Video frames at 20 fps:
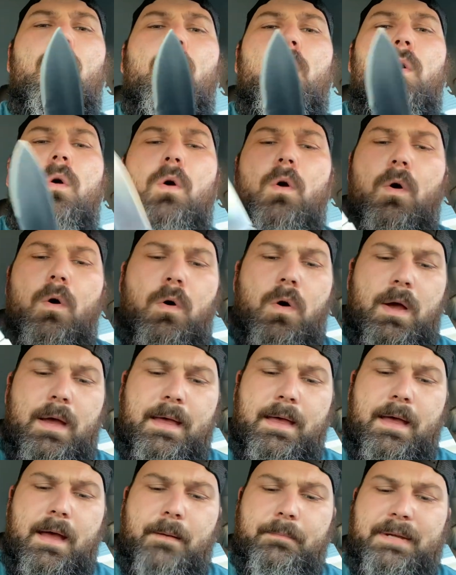Whew,
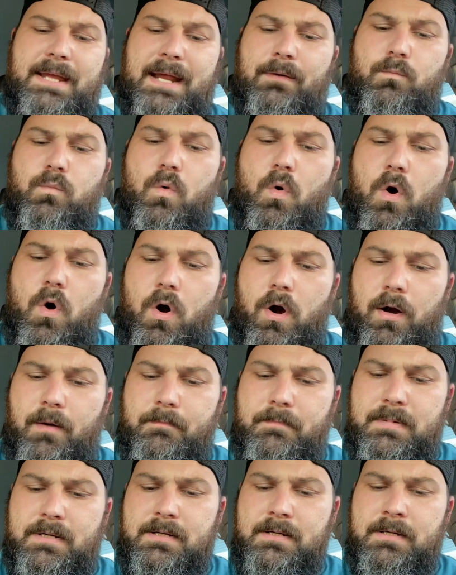I'm getting warm.
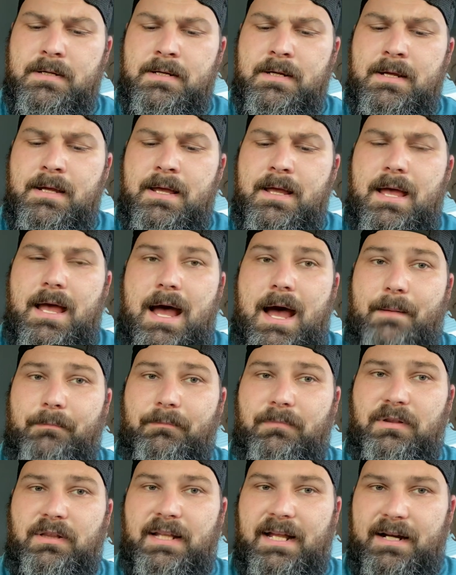I'm
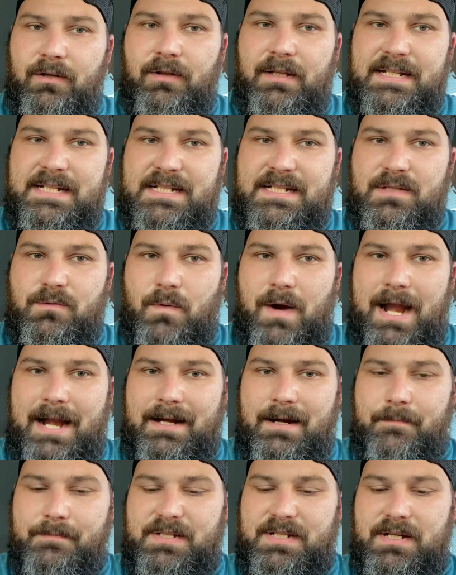literally
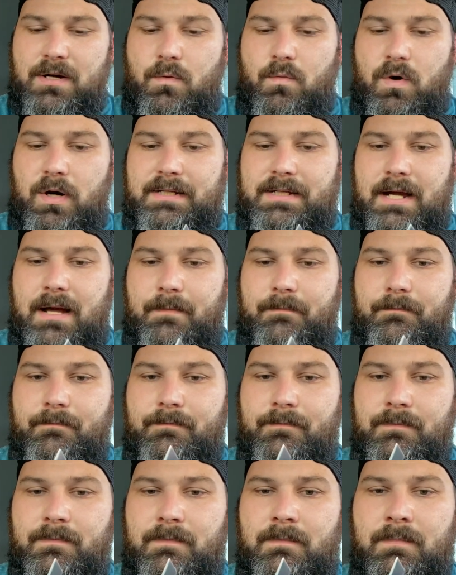sweating. I'm so worked up.
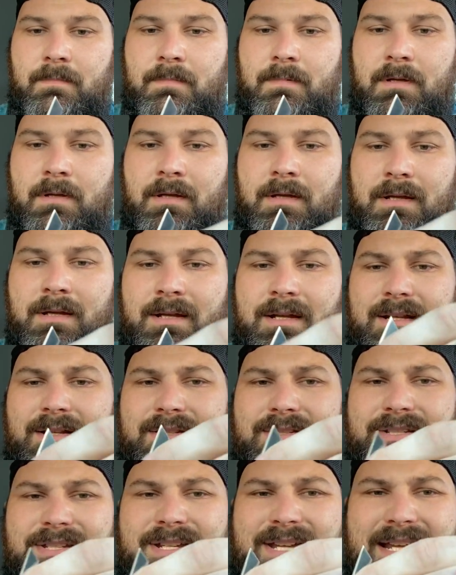
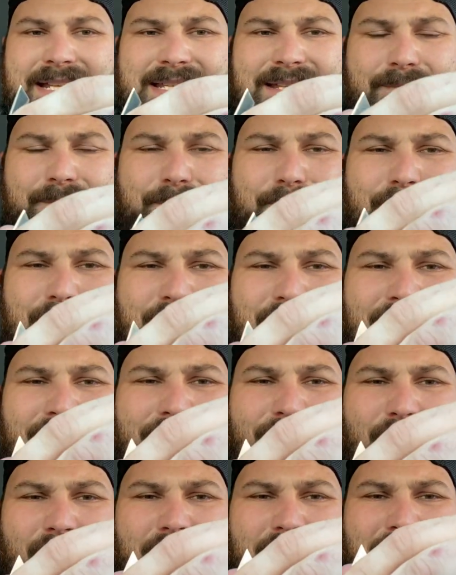Just a
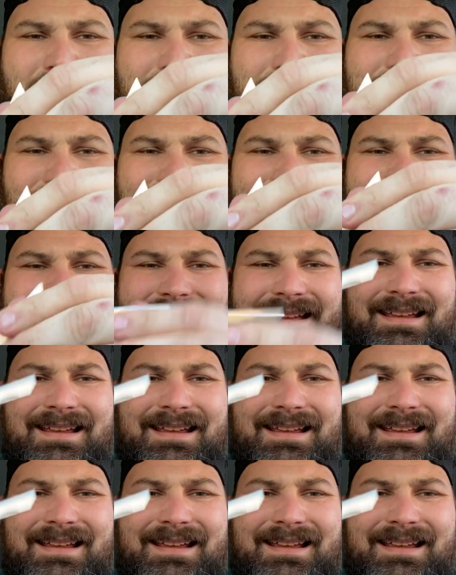beautiful awl blade.